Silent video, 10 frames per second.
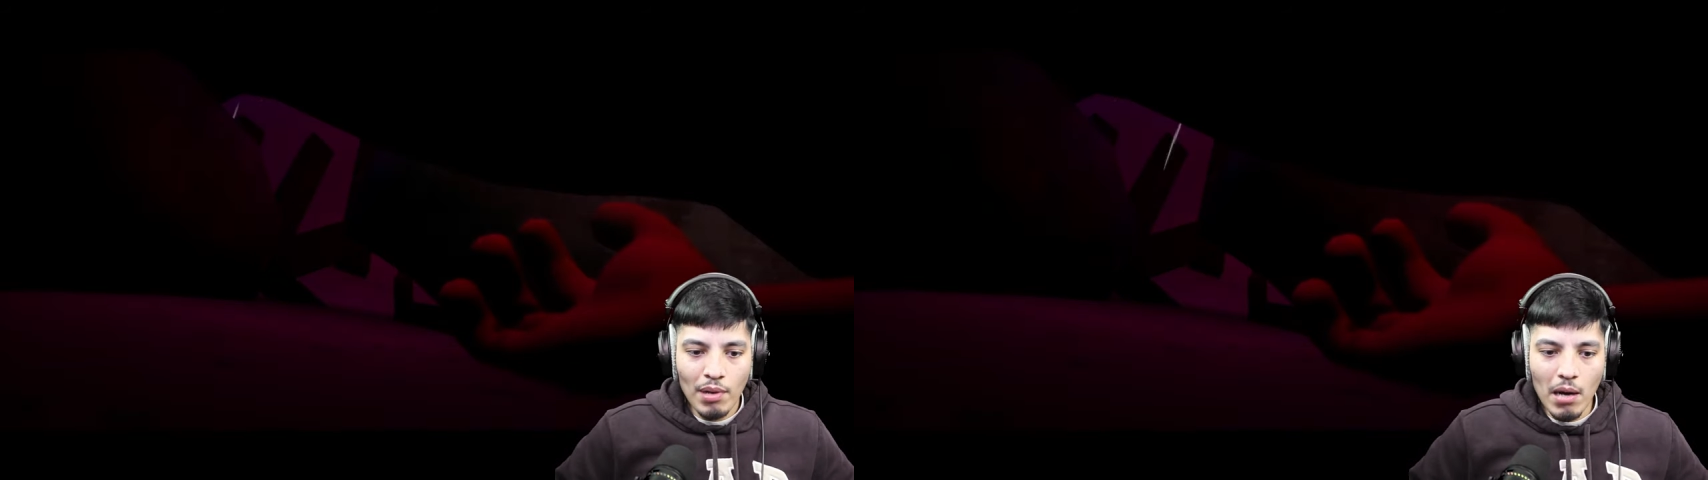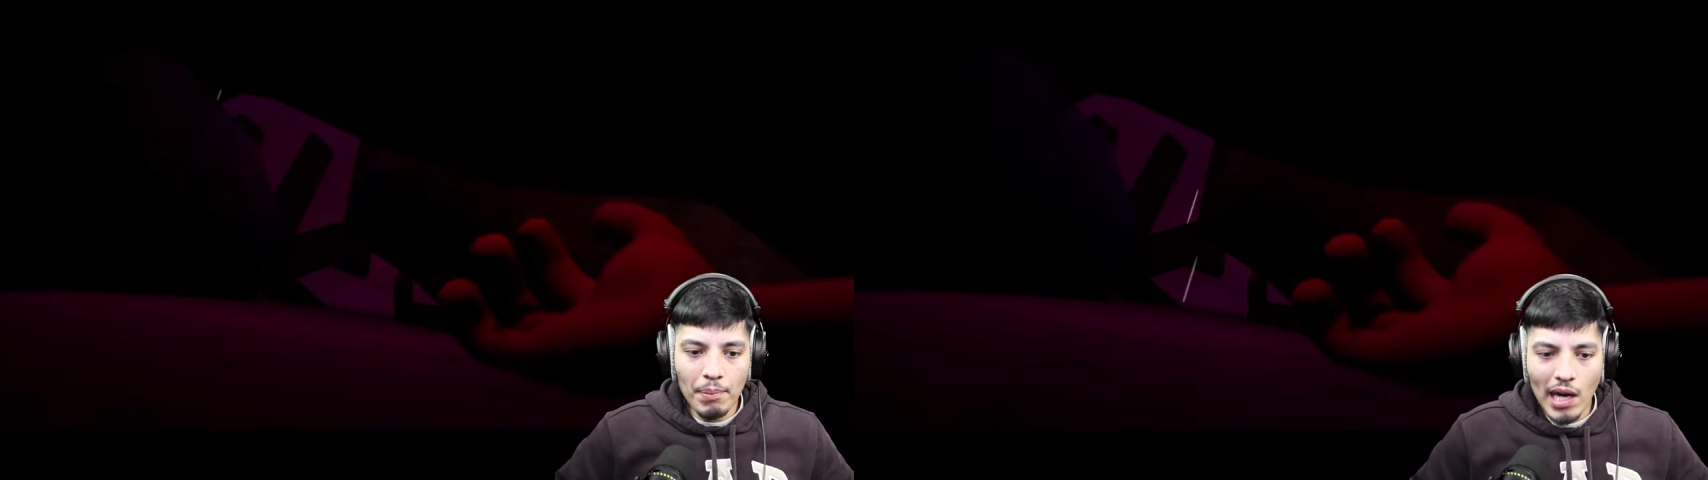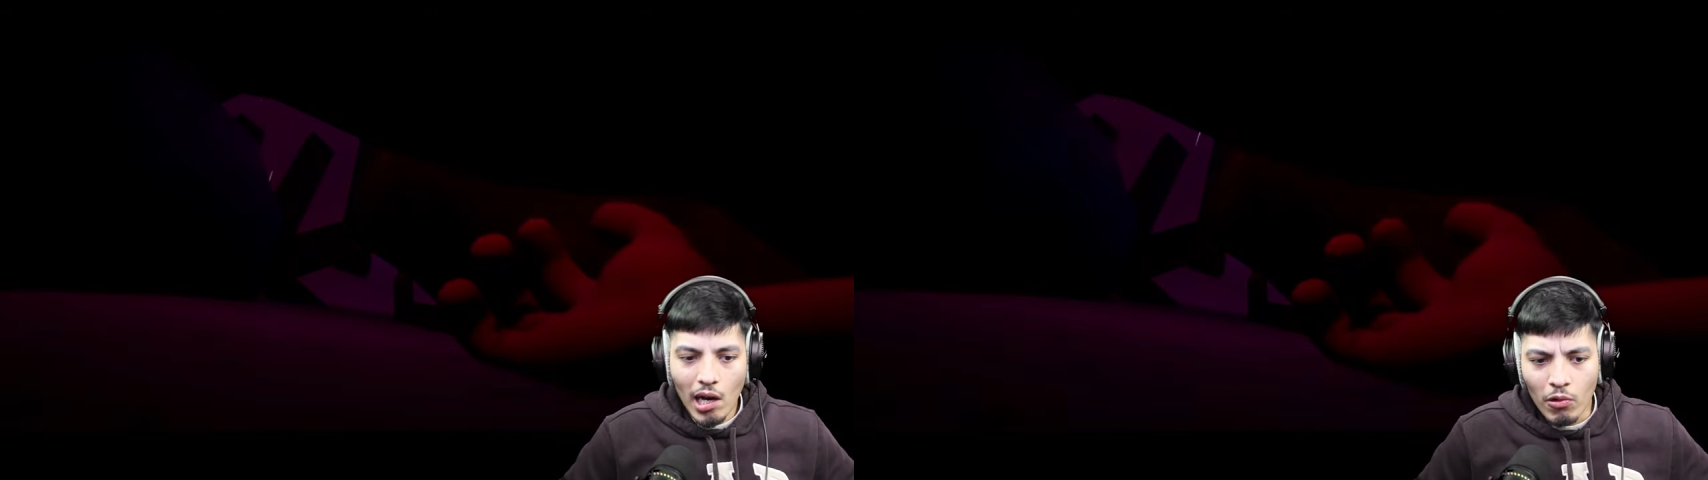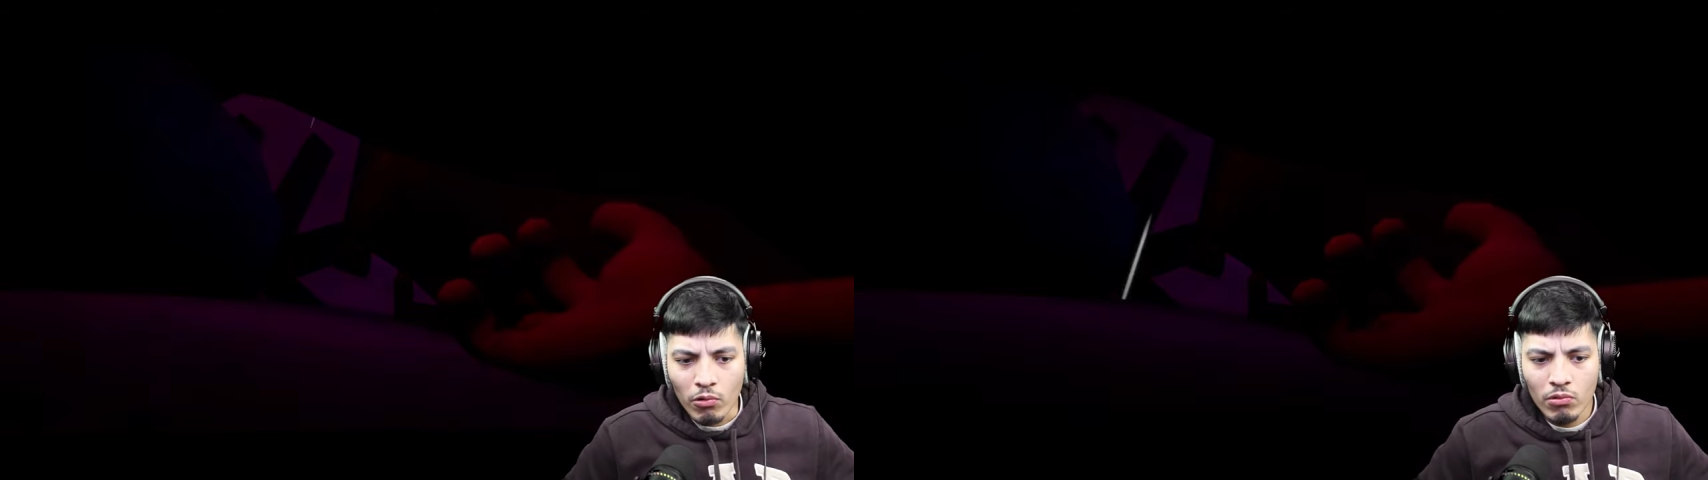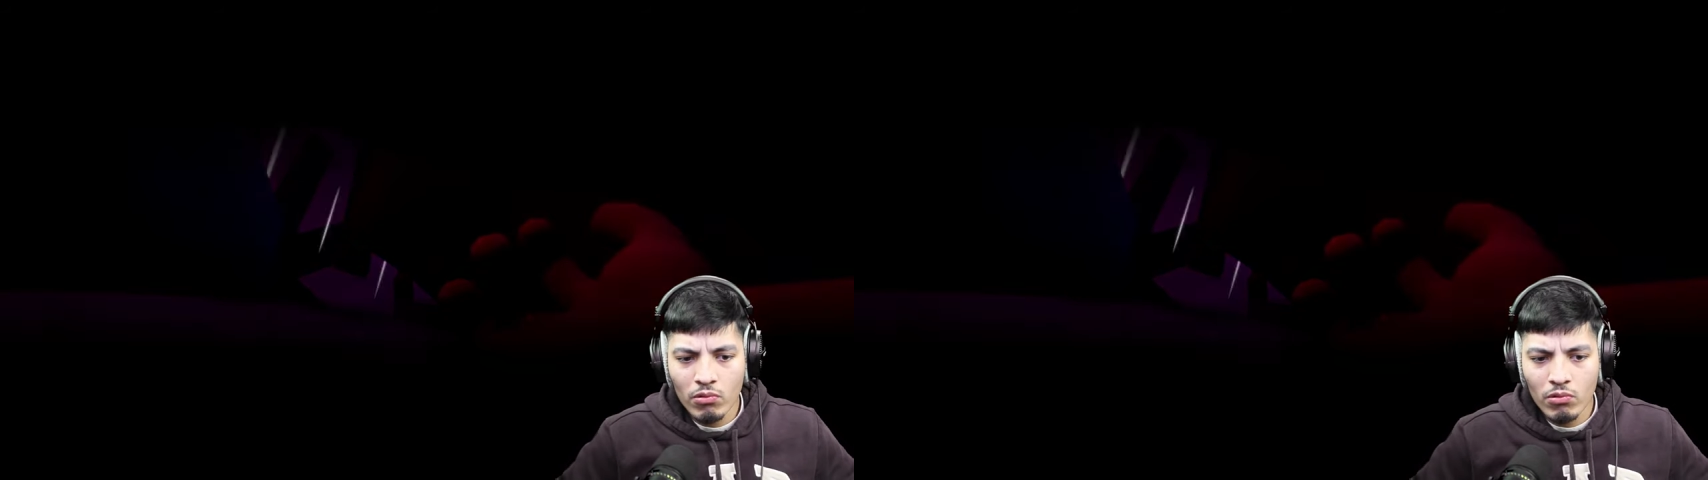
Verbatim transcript: Popo!